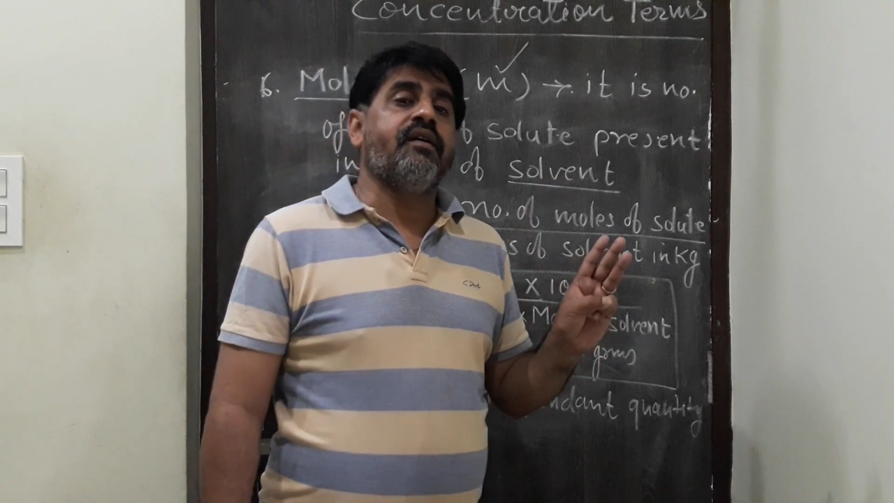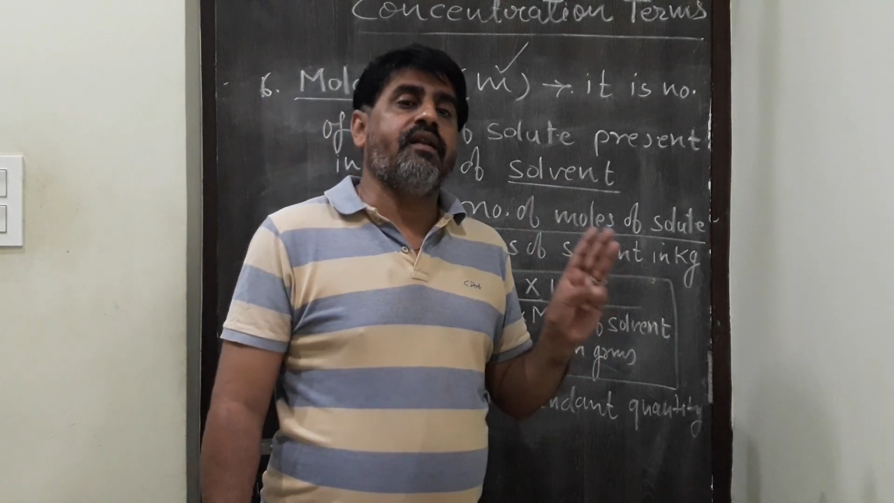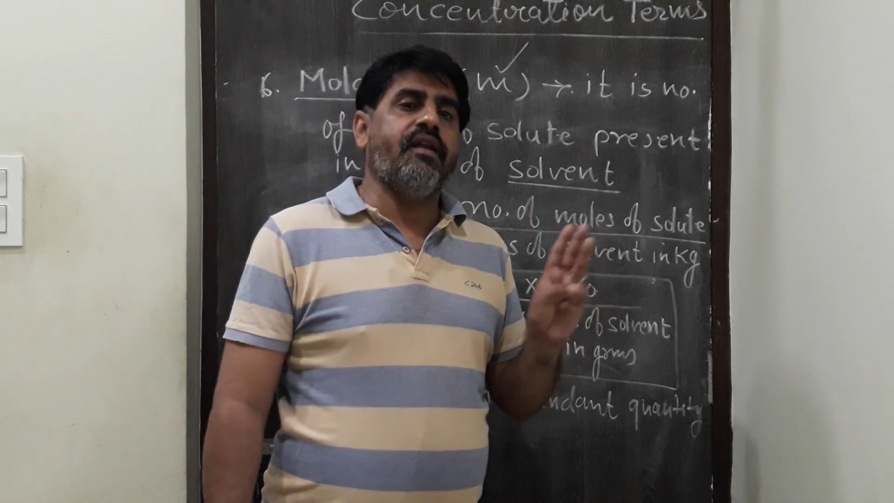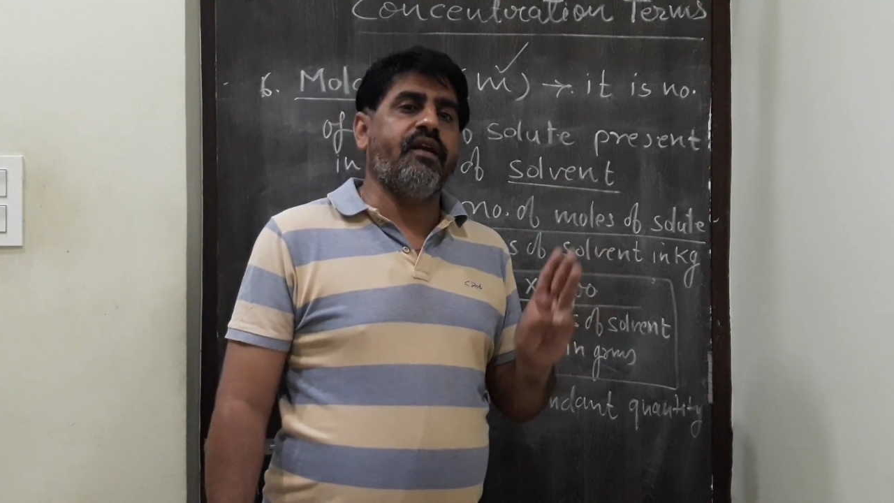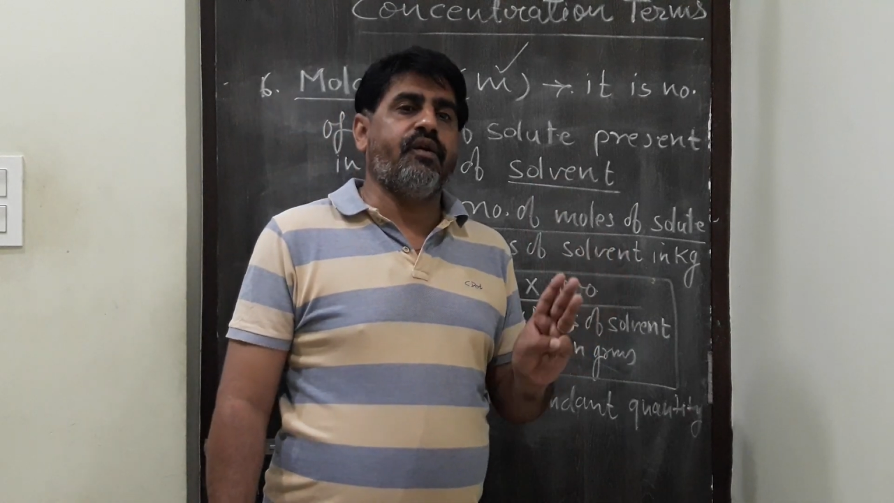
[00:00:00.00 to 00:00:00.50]

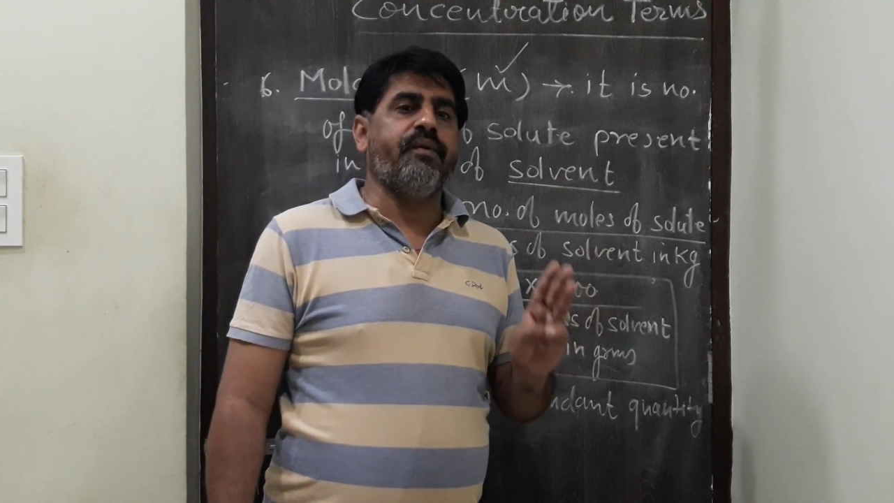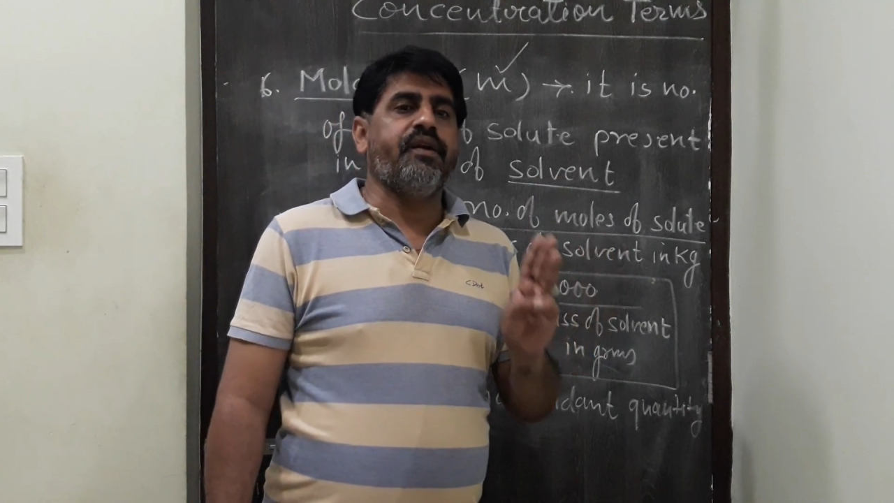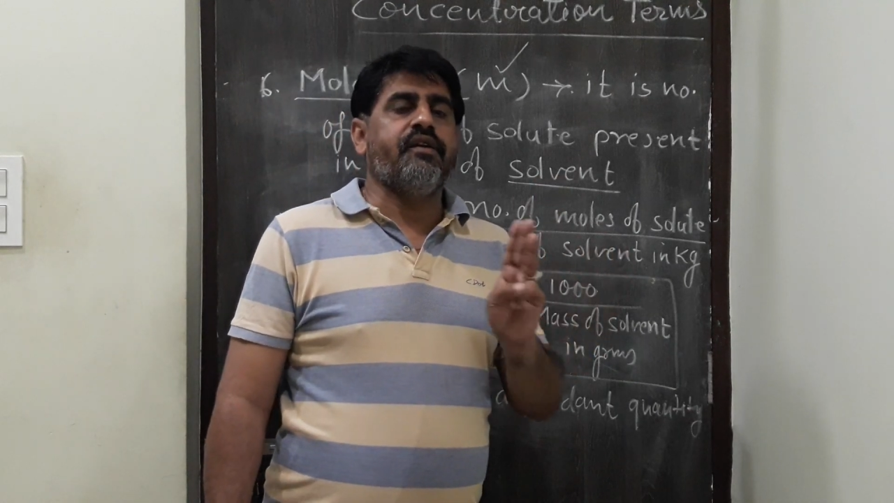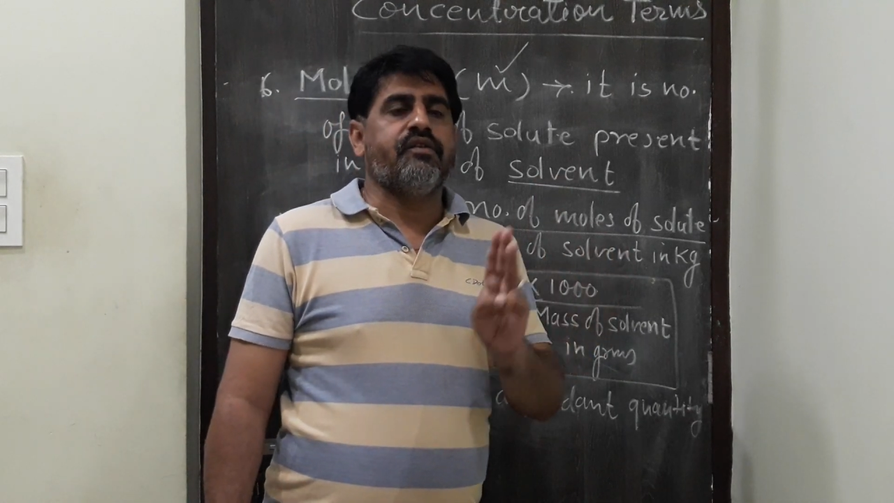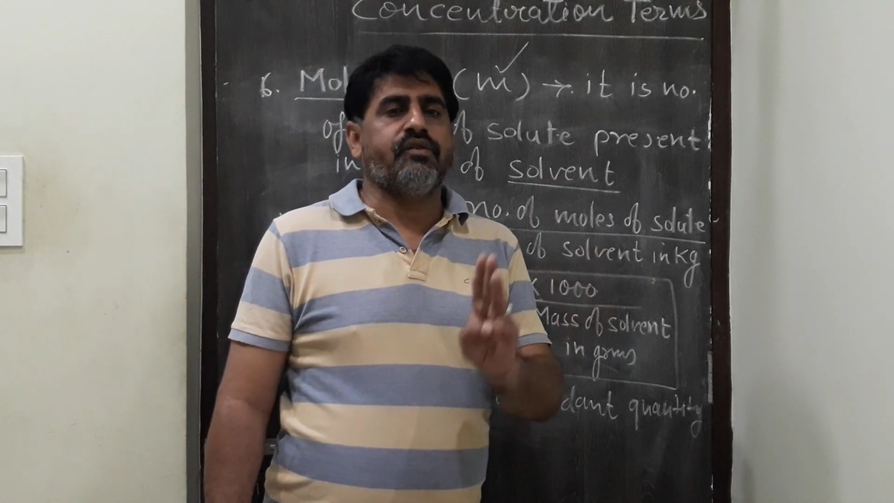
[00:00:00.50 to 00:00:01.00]

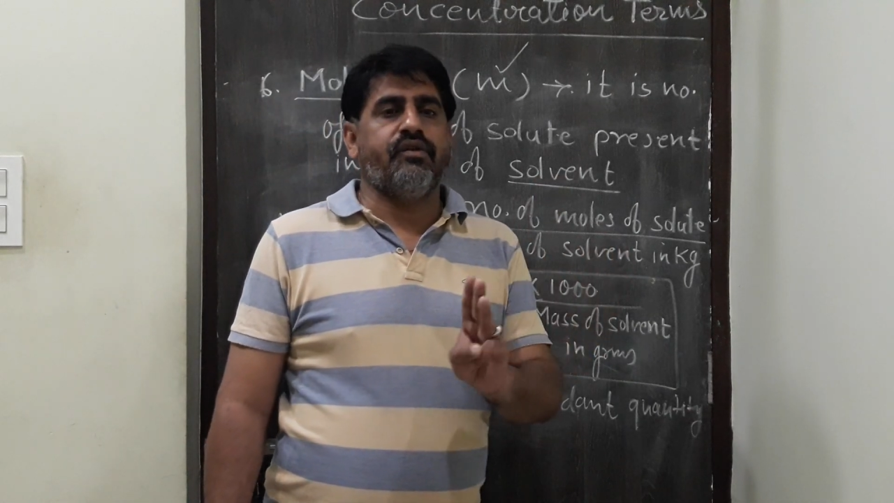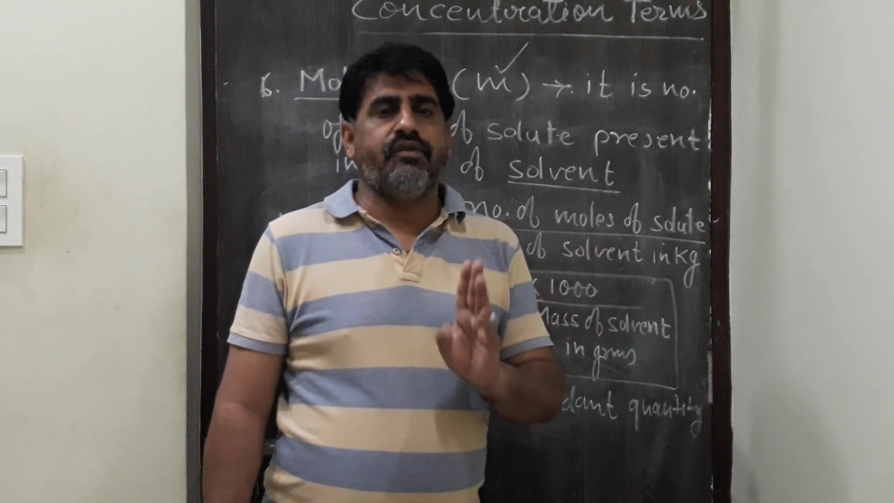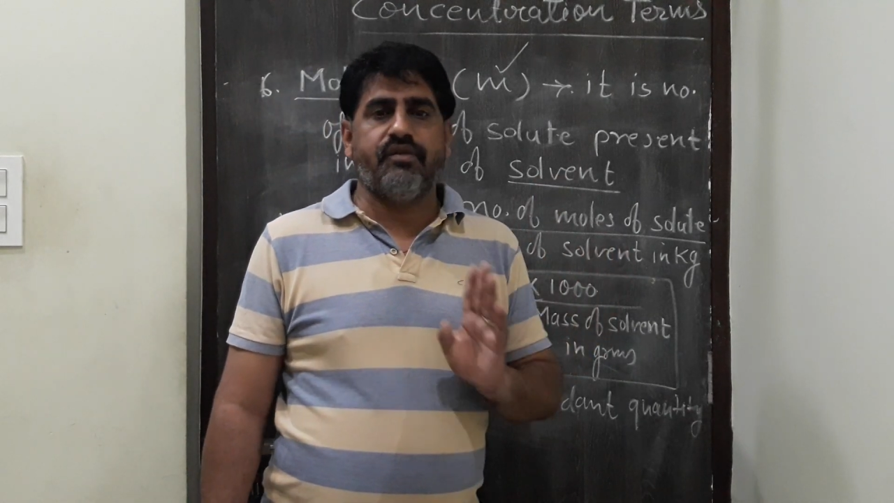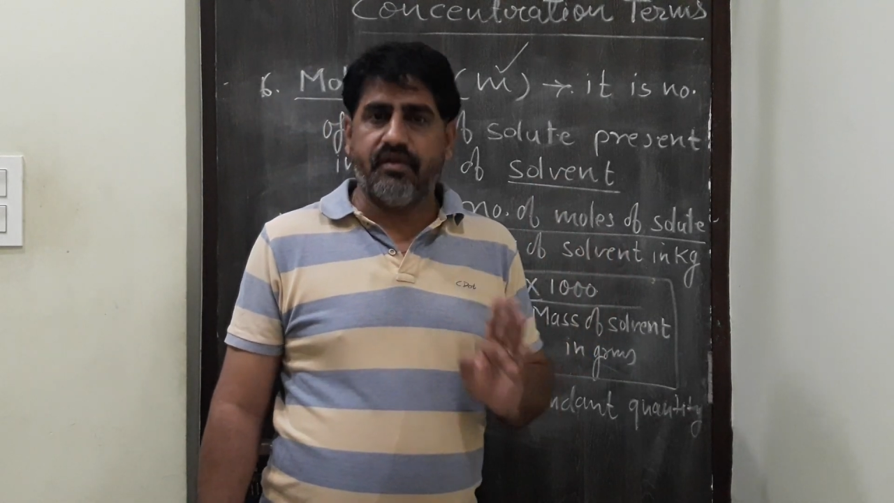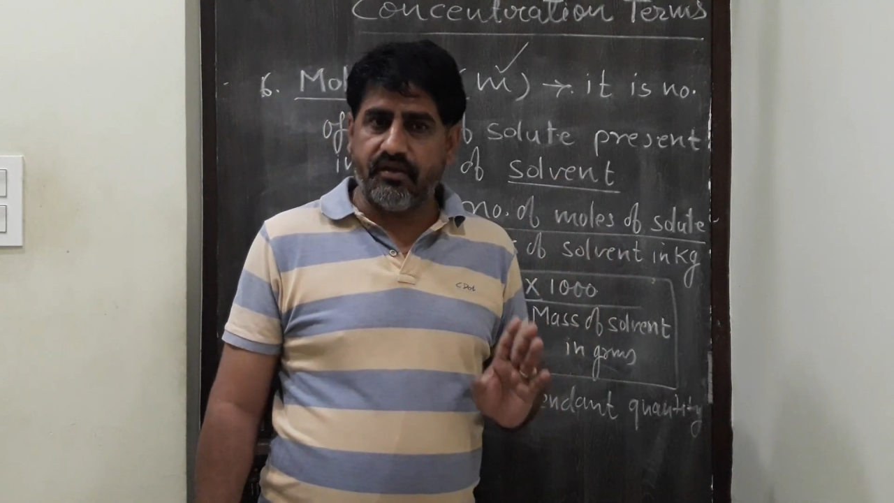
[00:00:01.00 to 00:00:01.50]
liquid
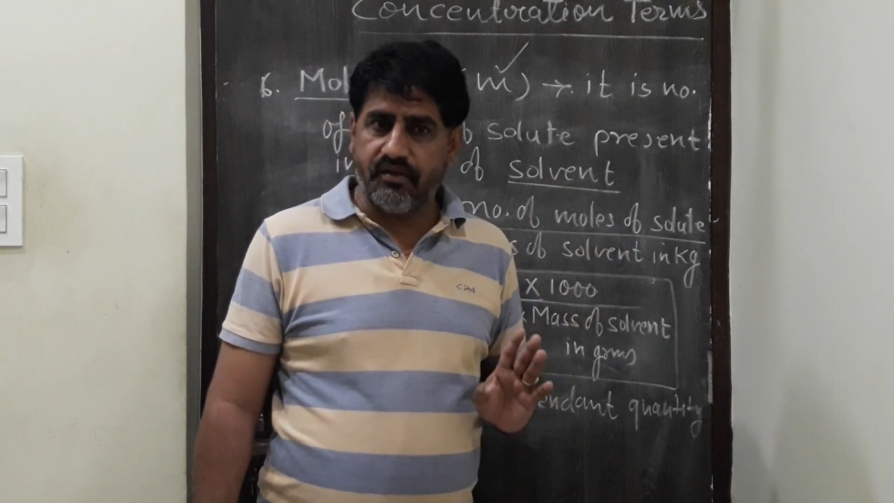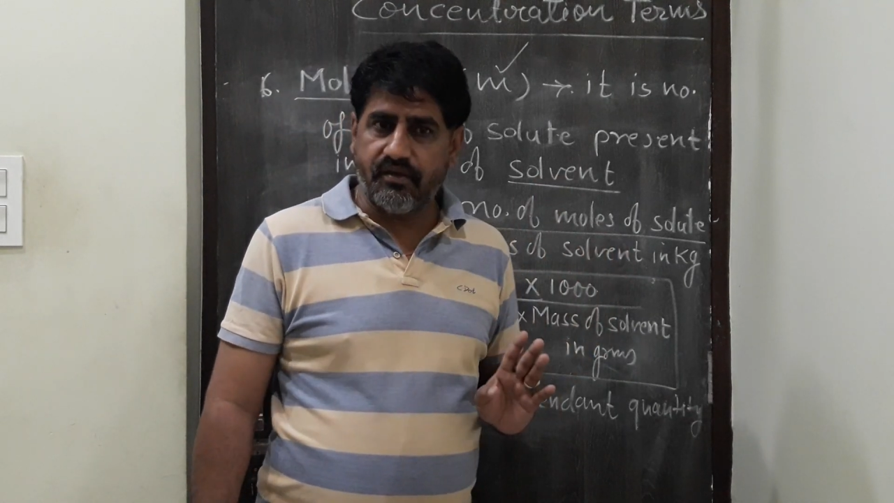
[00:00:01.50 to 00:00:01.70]
solution.